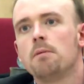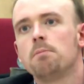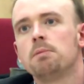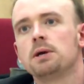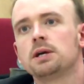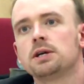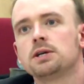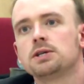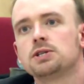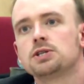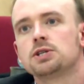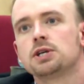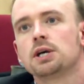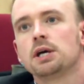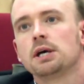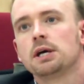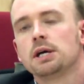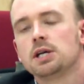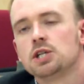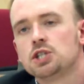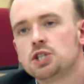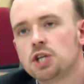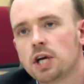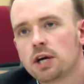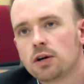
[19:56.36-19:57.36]
because
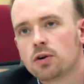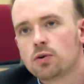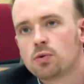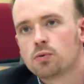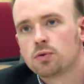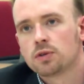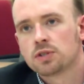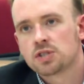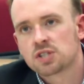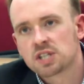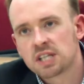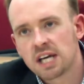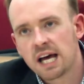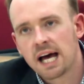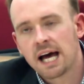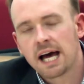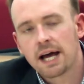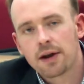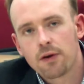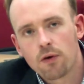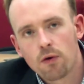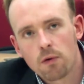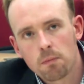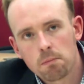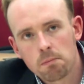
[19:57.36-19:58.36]
shareholders
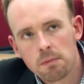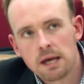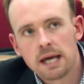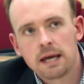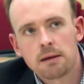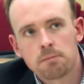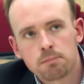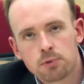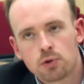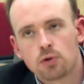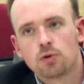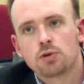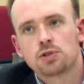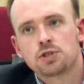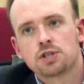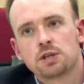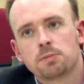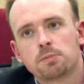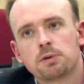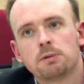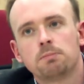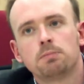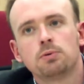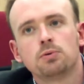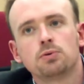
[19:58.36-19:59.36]
cannot make proxy
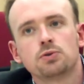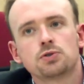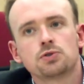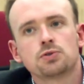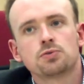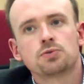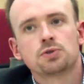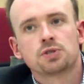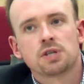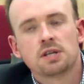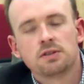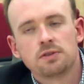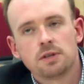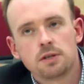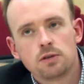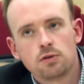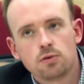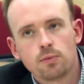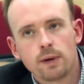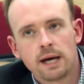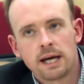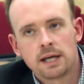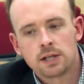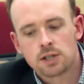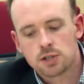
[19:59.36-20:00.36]
proposals in the
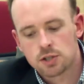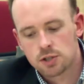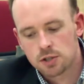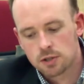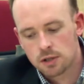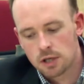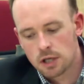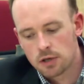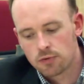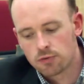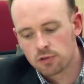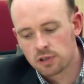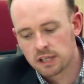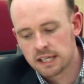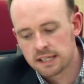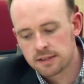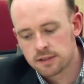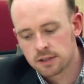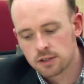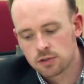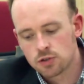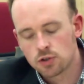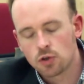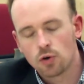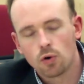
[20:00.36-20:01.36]
US
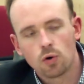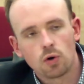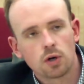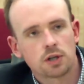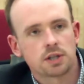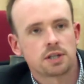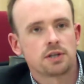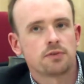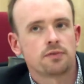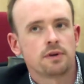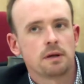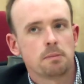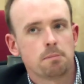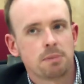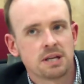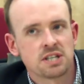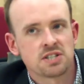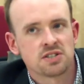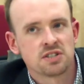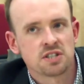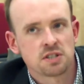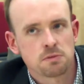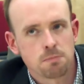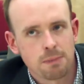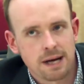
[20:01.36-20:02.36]
relating to ordinary
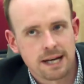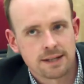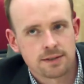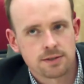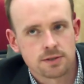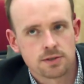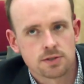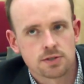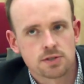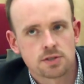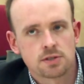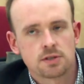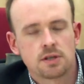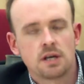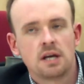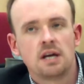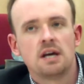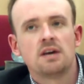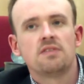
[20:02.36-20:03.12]
business matters.